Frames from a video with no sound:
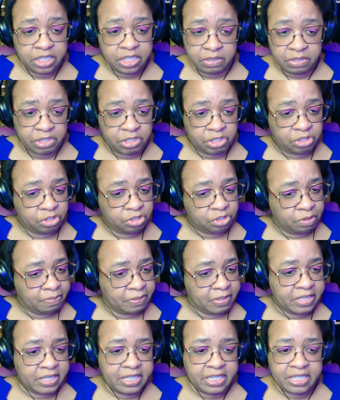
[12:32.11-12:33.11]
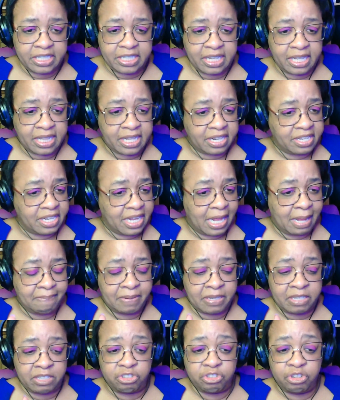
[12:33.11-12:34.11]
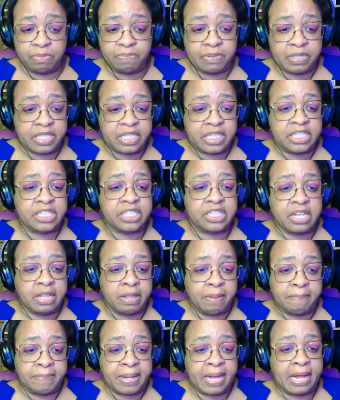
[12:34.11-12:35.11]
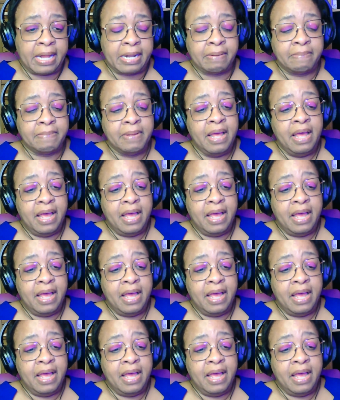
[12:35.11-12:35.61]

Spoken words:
So it's triple digits on the top and triple digits on the bottom.